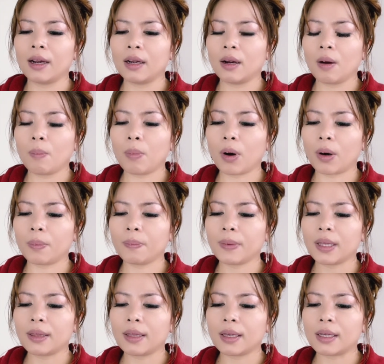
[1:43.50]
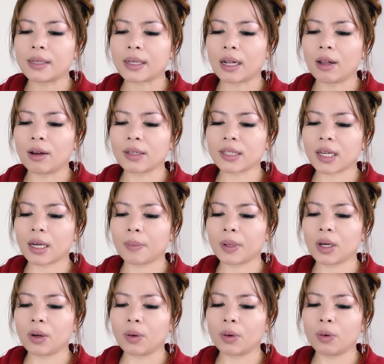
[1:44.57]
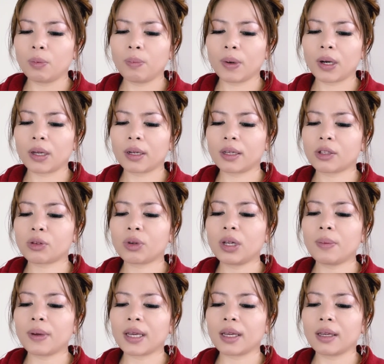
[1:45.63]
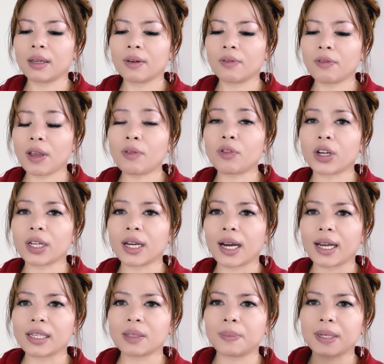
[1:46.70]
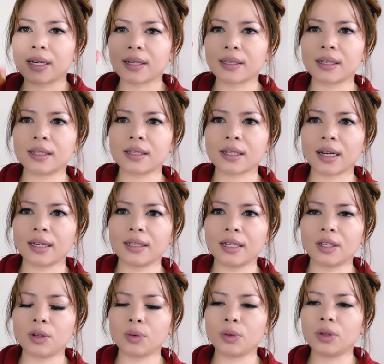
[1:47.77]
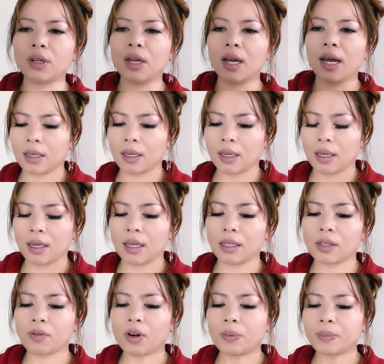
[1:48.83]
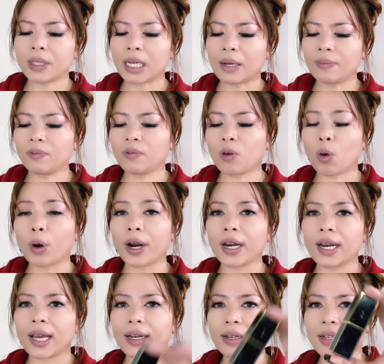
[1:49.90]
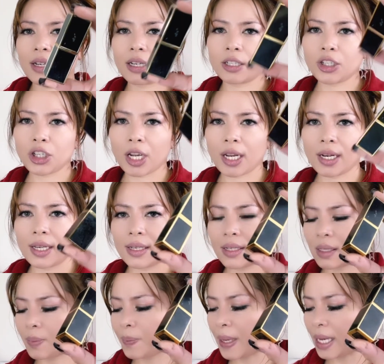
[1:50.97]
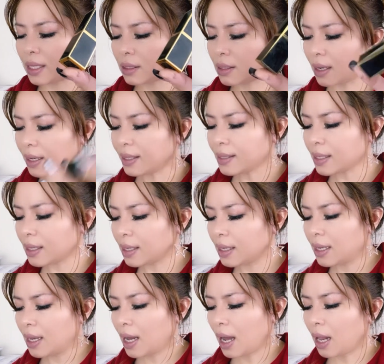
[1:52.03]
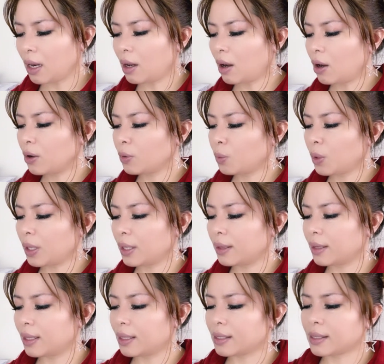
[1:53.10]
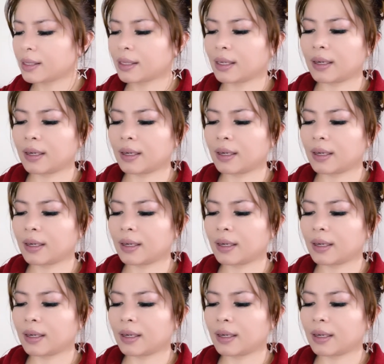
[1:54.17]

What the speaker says: bought me this a long time ago, but it's really my favorite, guys, because it's kind of nude. It's from Tom Ford, and the shade is Pink Dusk, along with this